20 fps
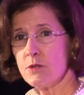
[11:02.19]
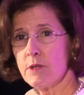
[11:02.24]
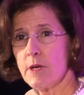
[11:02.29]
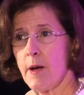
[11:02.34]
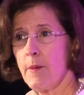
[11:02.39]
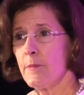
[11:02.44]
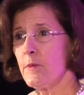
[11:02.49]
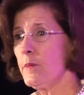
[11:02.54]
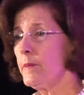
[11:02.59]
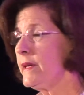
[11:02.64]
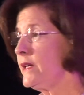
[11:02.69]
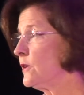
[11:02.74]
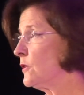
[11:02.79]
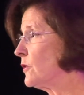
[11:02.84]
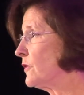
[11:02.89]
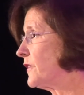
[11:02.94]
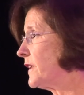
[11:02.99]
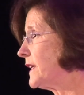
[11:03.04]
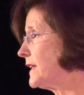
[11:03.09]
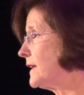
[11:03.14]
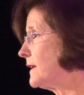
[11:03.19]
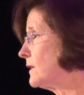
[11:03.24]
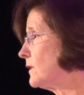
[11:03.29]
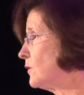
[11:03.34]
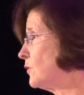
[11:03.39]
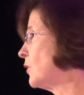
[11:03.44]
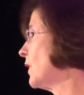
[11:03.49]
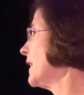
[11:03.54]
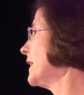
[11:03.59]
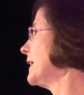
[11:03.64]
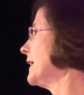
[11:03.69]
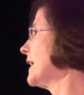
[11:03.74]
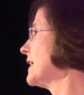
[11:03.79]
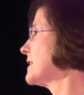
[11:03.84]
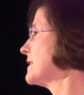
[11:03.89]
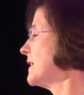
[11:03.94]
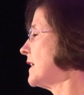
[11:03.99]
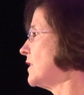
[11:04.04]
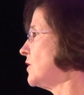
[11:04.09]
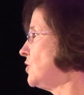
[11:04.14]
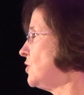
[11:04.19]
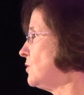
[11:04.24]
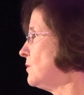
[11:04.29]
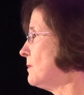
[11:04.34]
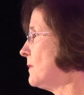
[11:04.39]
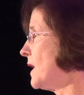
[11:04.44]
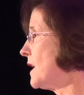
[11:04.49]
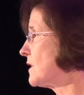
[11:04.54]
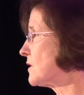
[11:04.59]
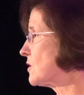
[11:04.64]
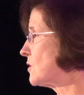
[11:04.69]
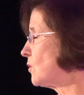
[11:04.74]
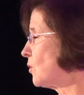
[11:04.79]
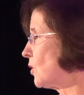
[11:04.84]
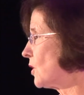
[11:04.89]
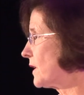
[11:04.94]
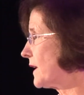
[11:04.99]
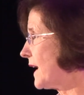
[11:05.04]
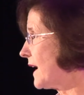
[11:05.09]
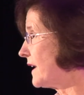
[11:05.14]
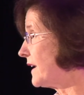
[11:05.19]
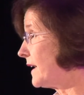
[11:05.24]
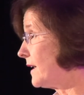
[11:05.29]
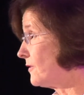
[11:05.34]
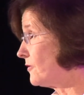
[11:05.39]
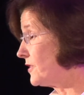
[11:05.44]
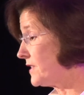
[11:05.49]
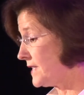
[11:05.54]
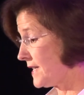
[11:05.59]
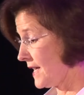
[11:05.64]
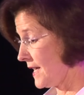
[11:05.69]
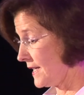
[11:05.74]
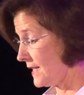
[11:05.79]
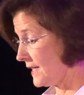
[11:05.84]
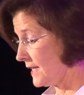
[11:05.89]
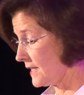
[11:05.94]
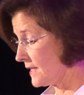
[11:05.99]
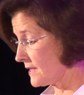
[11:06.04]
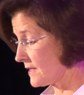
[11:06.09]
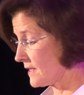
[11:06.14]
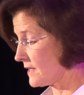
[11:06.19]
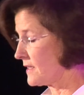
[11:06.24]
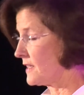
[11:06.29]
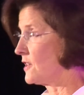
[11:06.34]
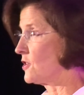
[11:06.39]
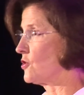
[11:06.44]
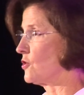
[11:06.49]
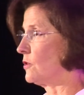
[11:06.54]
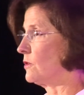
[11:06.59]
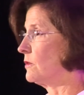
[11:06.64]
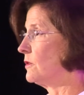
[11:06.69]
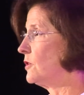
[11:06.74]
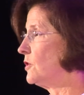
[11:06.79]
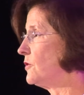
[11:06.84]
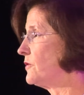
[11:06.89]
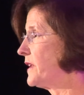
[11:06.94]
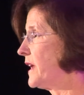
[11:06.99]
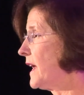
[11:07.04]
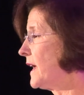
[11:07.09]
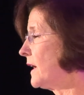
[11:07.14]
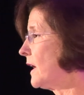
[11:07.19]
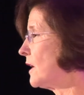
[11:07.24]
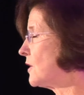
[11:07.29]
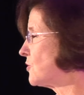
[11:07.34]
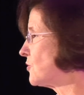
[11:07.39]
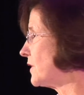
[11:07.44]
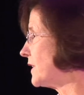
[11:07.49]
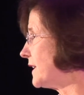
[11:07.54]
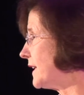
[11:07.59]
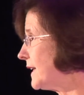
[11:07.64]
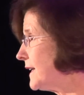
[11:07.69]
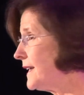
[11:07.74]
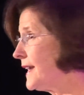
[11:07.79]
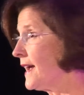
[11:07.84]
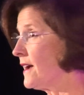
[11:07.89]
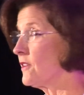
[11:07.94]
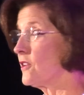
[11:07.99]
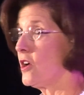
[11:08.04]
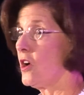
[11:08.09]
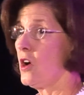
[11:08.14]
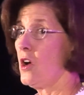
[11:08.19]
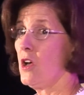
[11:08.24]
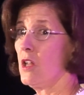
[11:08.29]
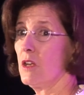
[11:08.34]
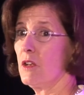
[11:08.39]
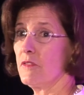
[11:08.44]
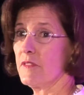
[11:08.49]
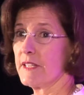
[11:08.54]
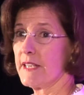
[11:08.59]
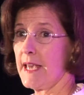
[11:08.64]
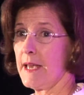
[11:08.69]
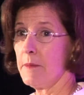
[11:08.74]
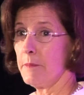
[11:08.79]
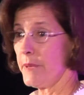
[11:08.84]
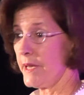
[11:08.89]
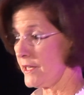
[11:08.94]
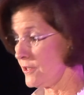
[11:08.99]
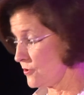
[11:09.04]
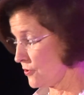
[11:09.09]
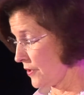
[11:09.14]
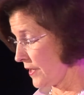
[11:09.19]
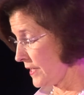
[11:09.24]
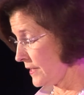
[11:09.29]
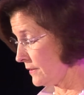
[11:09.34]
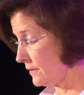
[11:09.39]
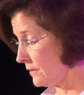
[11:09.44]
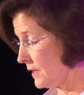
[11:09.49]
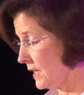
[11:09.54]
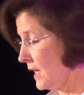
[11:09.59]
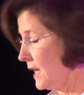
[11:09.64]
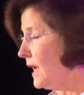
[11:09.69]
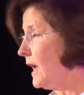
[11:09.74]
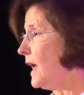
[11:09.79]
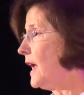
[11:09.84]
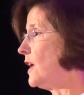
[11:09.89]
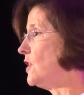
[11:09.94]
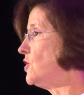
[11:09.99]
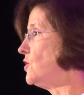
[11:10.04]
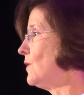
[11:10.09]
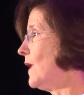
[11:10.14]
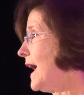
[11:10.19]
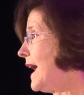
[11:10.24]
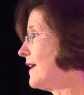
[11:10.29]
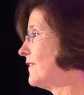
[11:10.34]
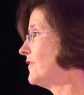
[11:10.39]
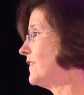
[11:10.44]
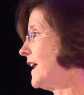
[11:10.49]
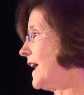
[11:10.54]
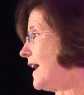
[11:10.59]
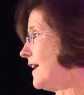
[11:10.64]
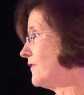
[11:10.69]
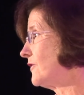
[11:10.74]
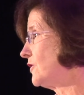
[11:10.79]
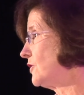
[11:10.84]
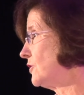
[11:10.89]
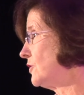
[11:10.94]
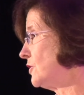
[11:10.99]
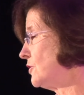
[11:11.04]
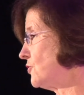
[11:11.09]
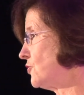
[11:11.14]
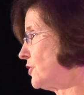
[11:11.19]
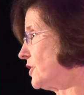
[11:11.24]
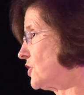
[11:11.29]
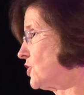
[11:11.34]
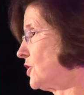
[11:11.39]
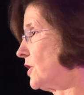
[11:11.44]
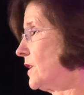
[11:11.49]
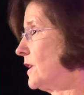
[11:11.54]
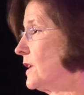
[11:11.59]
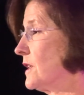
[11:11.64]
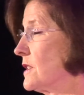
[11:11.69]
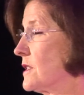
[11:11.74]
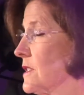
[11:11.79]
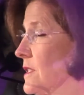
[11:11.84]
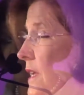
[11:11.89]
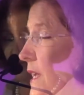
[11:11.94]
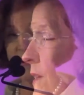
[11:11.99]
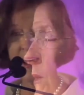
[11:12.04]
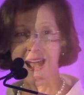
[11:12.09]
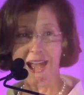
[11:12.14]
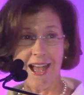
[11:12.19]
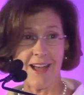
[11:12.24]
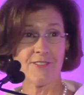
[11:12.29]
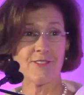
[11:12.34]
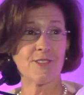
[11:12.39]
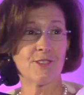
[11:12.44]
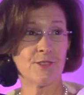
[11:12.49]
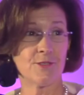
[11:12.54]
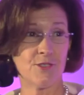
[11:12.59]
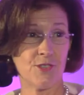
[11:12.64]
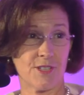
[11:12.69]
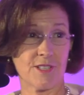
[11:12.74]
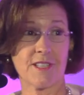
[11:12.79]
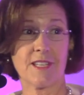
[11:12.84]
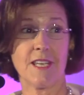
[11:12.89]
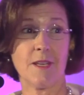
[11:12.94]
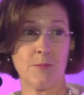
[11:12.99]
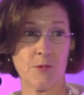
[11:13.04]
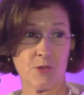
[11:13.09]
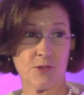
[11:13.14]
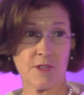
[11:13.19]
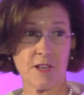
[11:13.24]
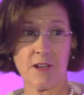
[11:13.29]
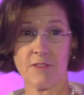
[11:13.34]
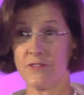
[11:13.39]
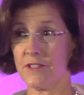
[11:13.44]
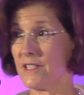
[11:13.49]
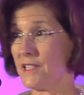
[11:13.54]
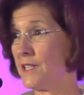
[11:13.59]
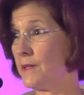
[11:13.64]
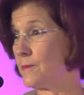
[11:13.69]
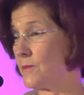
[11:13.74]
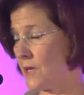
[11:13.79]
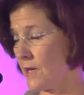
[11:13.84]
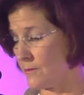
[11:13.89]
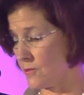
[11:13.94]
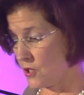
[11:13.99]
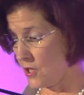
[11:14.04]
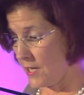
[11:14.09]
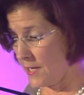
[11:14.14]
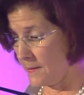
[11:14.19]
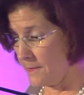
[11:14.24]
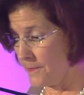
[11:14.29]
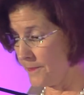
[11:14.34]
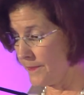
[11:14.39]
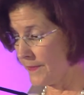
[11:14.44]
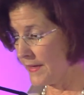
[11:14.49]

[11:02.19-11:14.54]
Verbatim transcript: who come to me who are thinking of running, I said, you must work out every day. It is essential. You cannot drink any alcohol on the campaign trail, and you have to have good nutrition. You have to just keep yourself in tip-top shape.